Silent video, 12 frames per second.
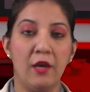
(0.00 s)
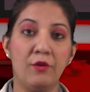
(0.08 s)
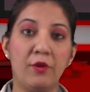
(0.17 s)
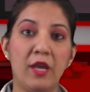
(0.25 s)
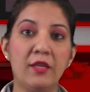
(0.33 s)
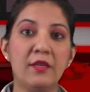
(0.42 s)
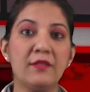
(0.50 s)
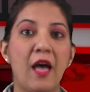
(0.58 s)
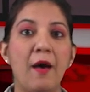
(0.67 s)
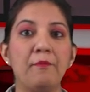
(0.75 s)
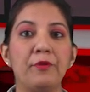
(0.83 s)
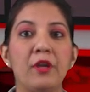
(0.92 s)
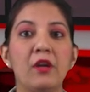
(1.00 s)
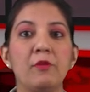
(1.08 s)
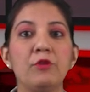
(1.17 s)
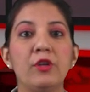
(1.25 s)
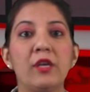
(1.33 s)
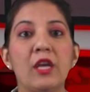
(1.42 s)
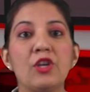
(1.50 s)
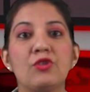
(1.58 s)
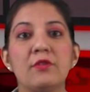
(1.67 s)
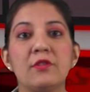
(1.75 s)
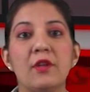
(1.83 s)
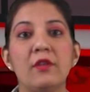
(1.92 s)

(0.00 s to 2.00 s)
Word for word: Rain is hampering communications